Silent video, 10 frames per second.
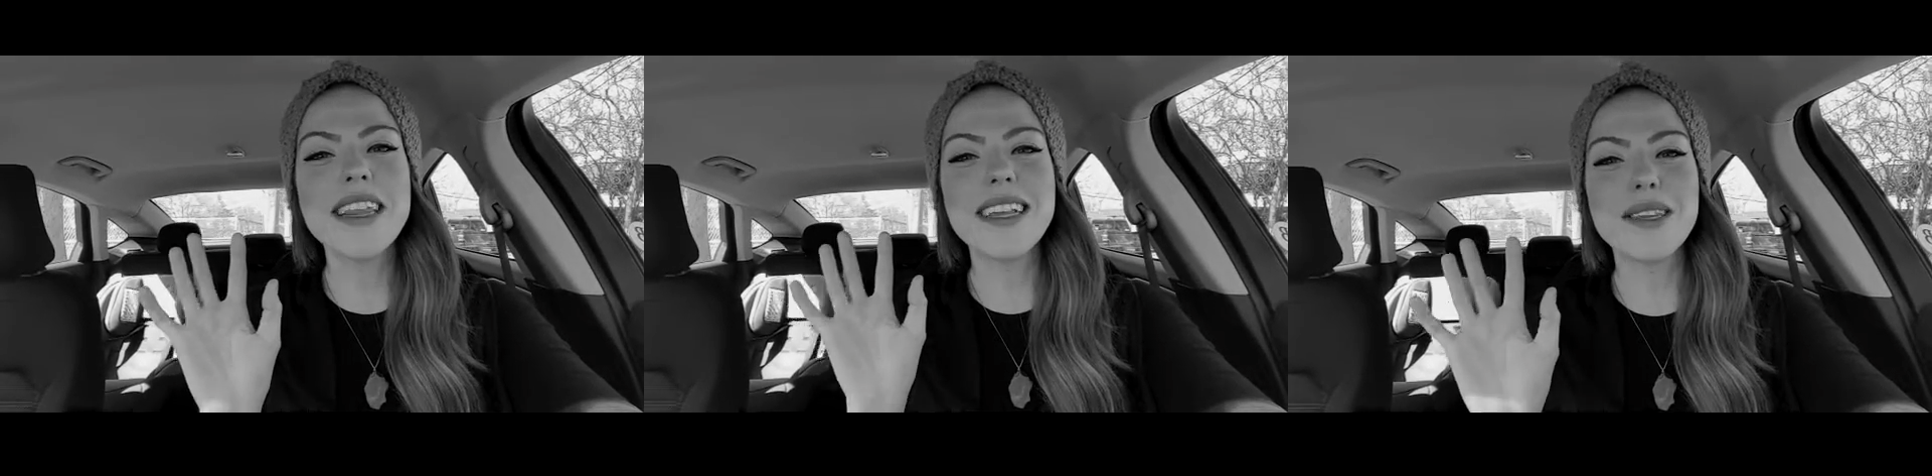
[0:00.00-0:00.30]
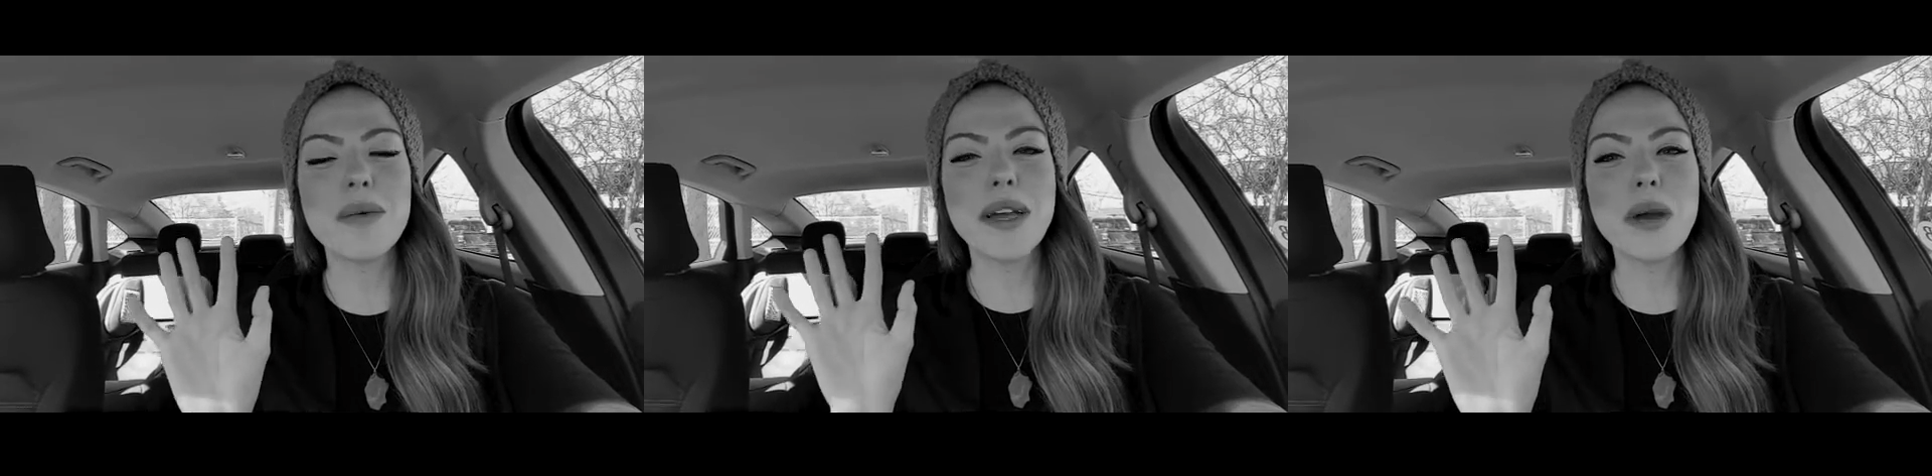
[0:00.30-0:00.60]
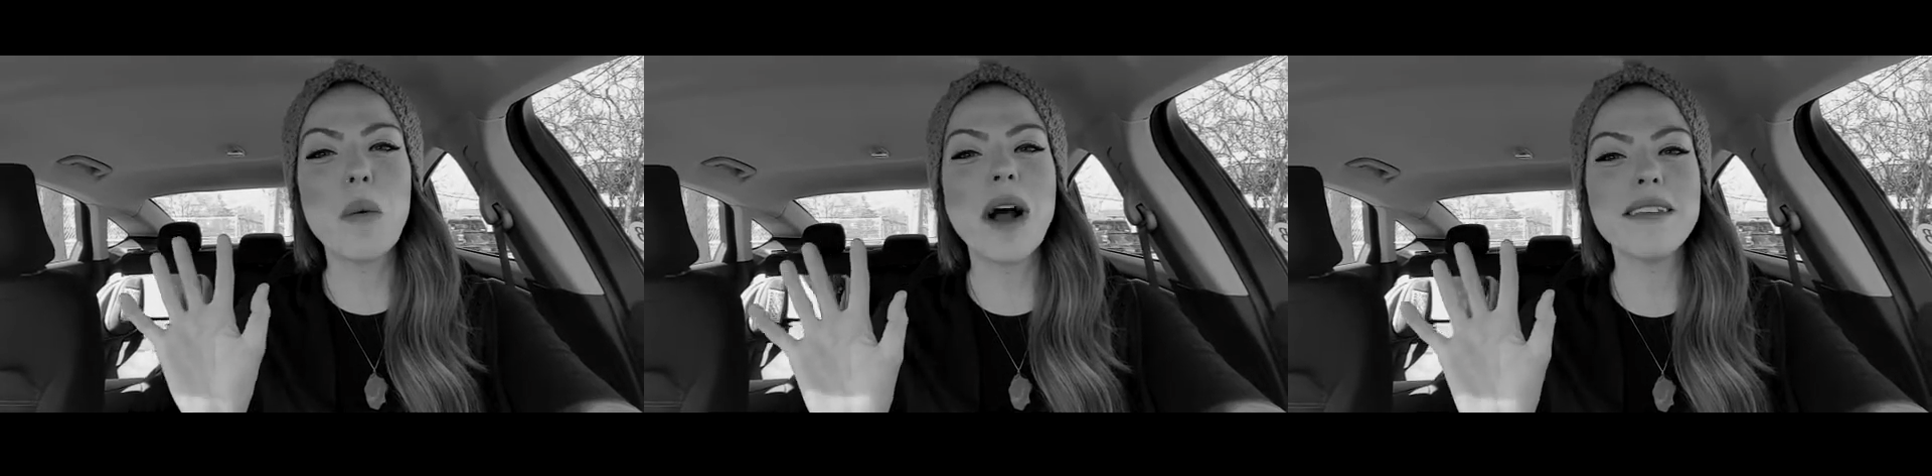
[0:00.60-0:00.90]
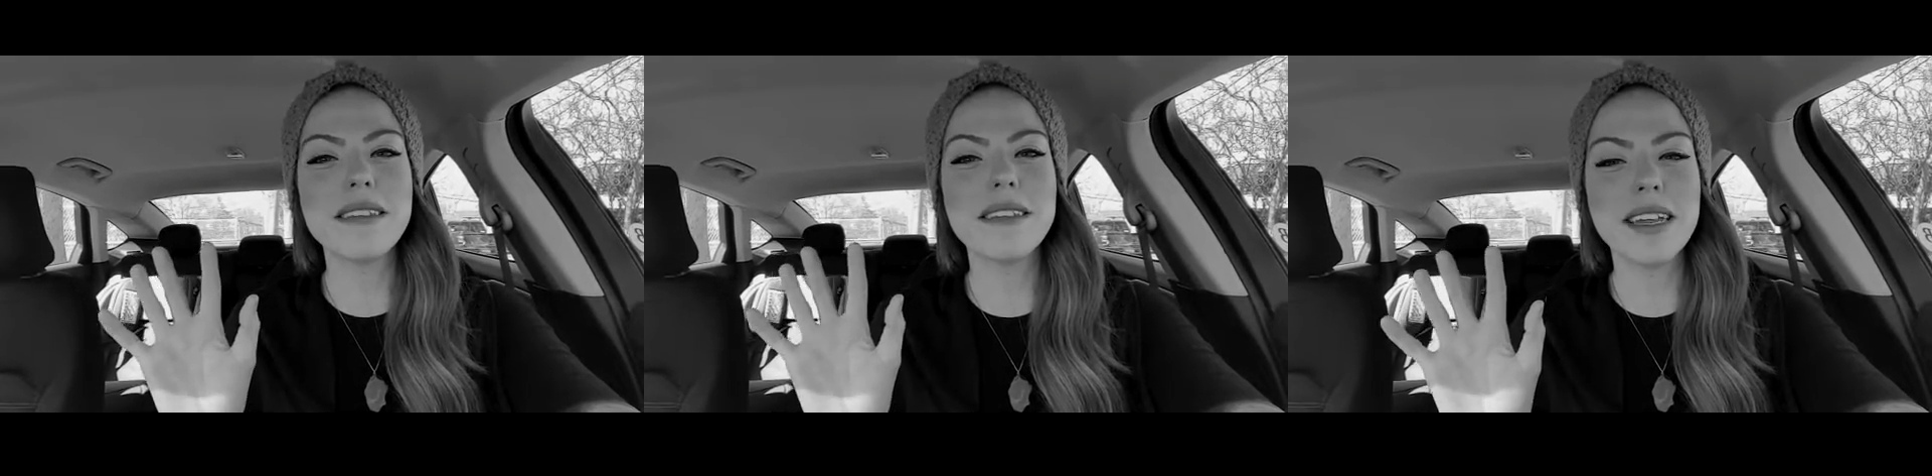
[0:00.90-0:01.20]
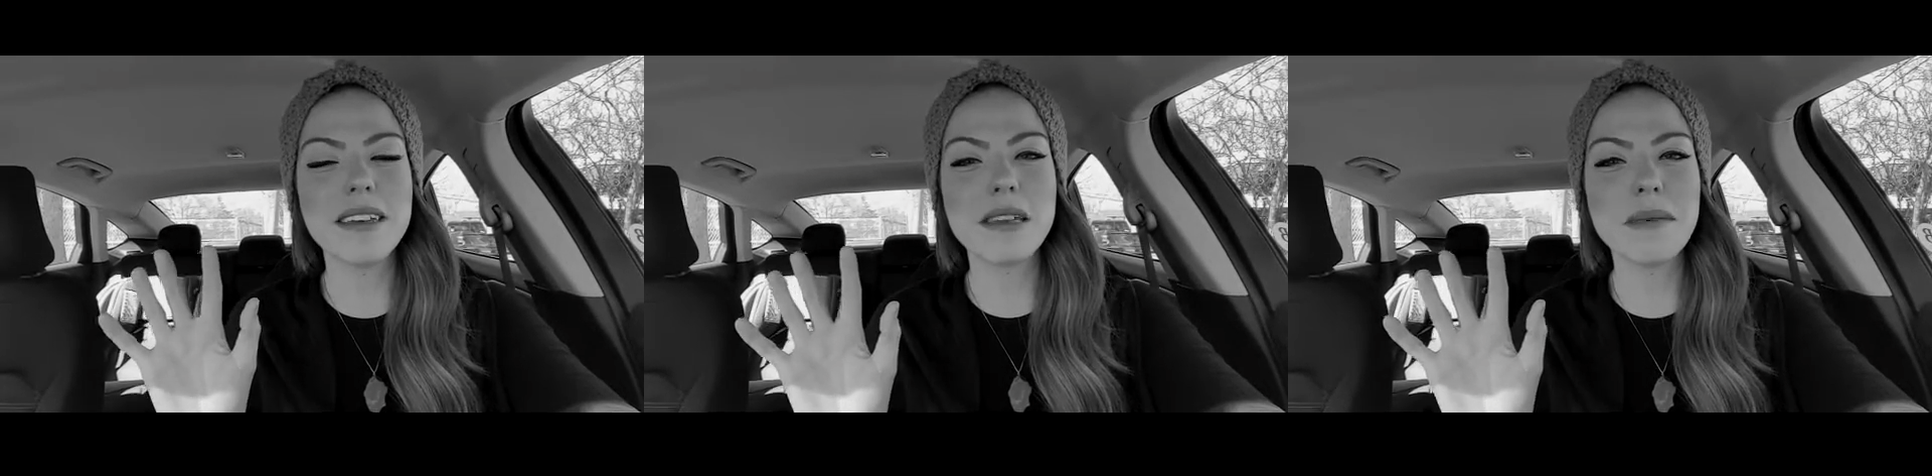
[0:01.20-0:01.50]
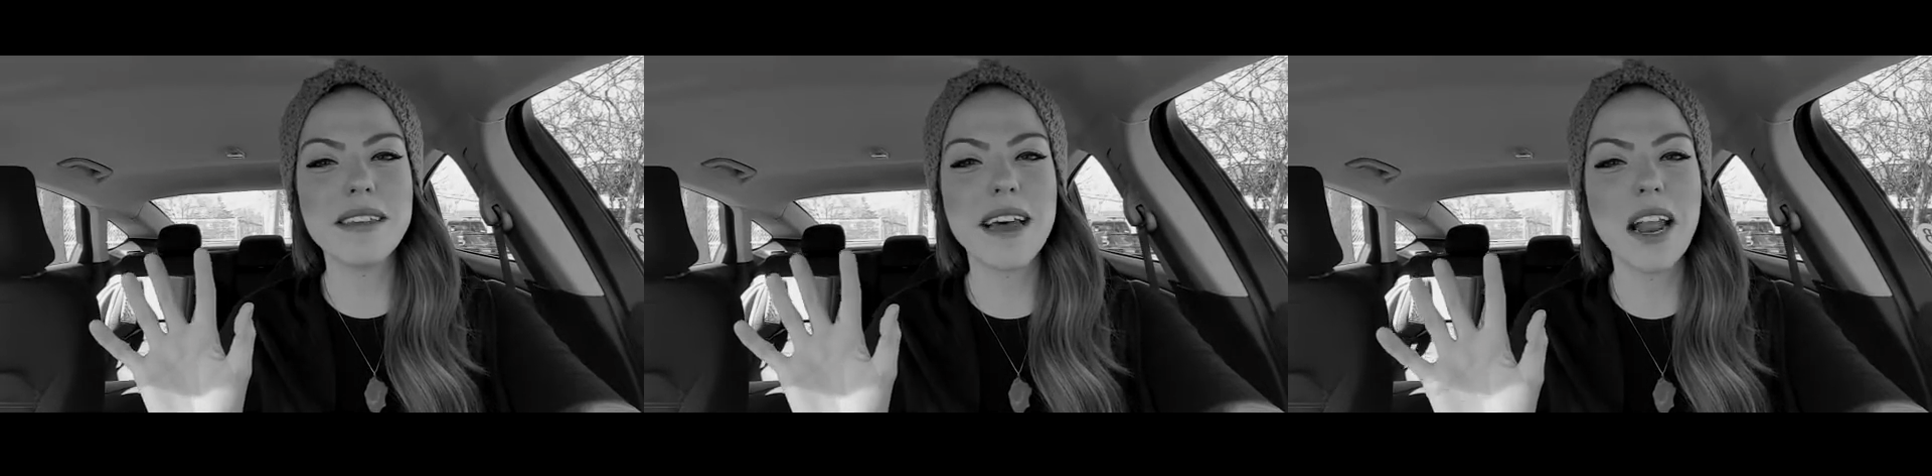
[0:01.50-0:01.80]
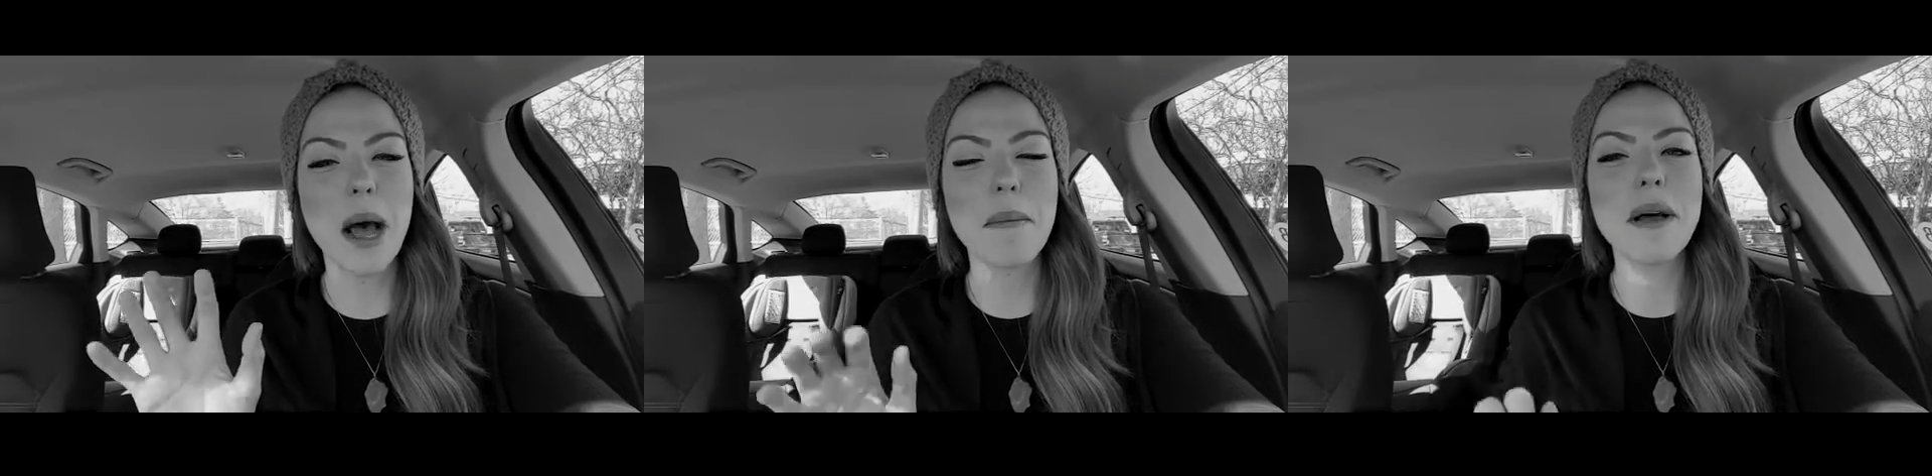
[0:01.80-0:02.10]
That's the way He wants things to be
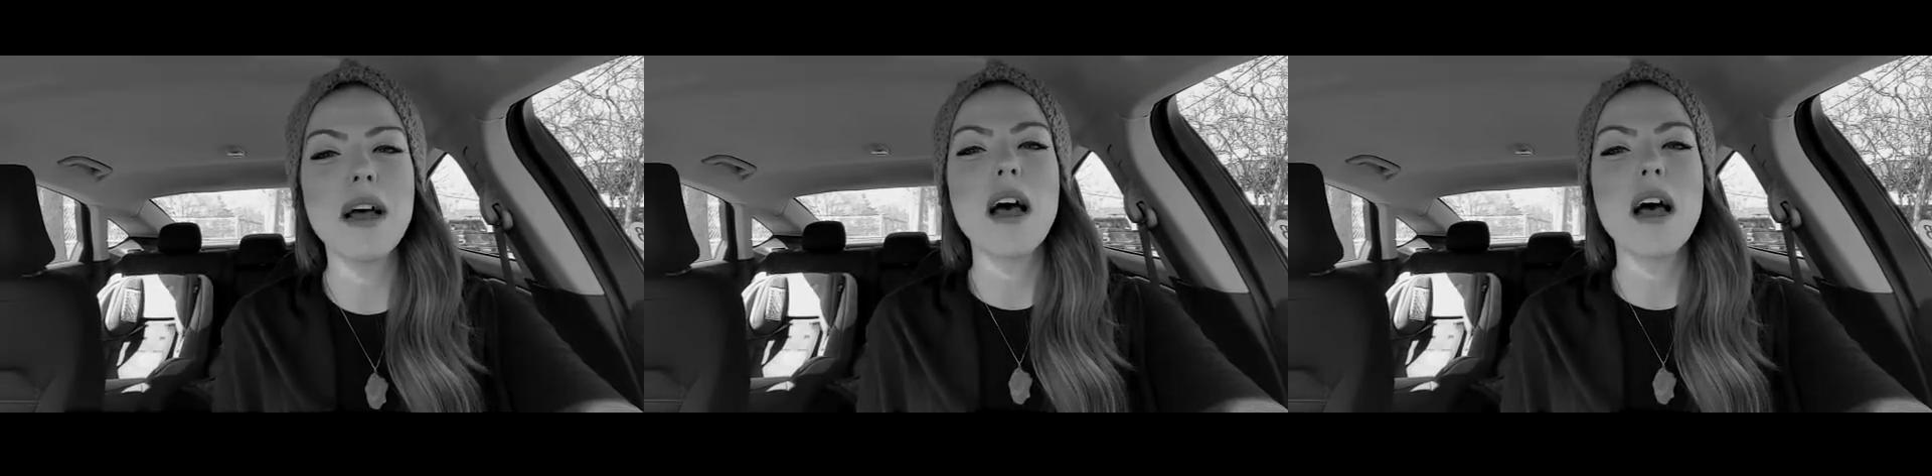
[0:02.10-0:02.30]
set up,